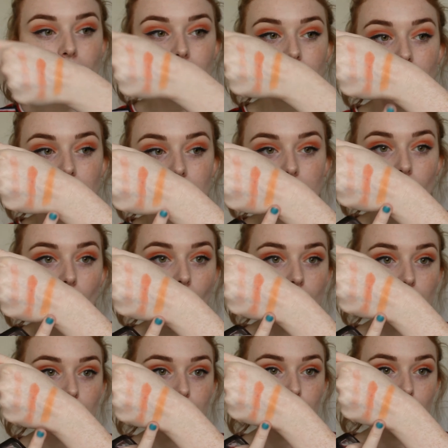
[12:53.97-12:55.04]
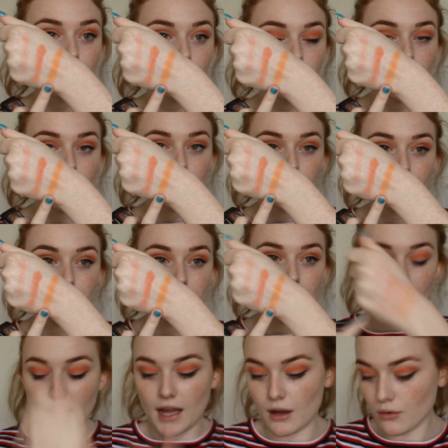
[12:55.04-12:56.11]
That's the orange tone that we're going to use
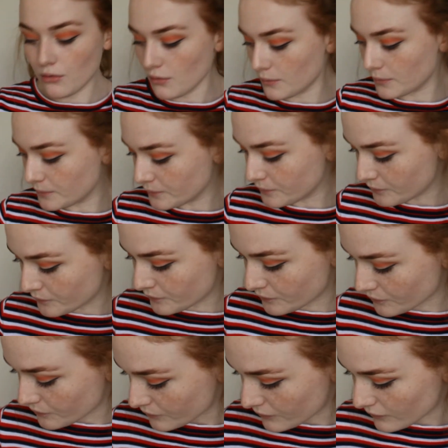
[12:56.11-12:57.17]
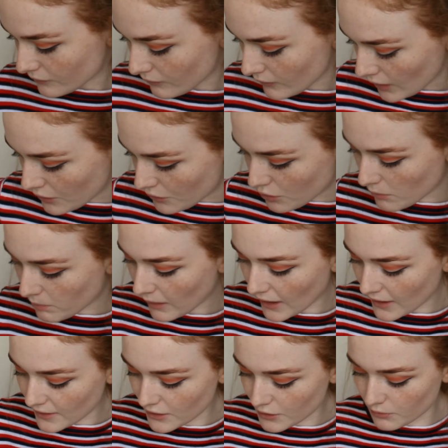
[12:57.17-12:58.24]
now. And to
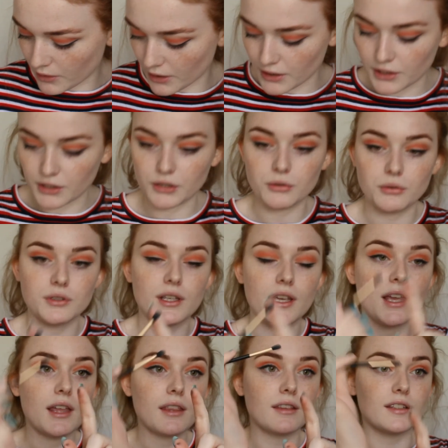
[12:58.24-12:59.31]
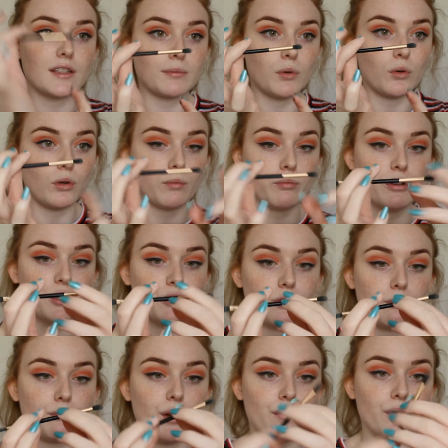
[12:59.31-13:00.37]
apply this, we're going to use the small brush
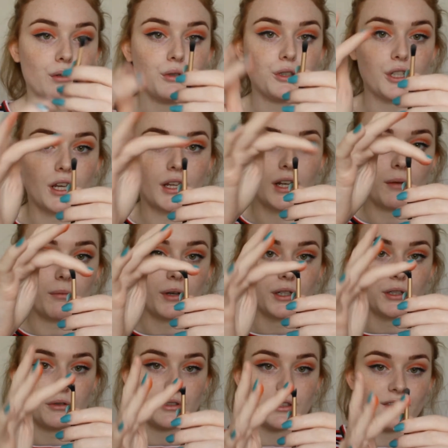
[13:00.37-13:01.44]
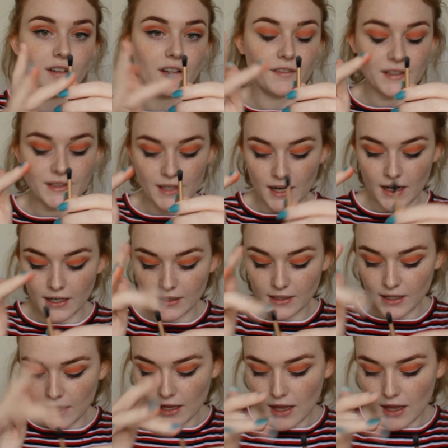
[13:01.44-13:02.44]
from Revolution and we're going to use the fluffy side.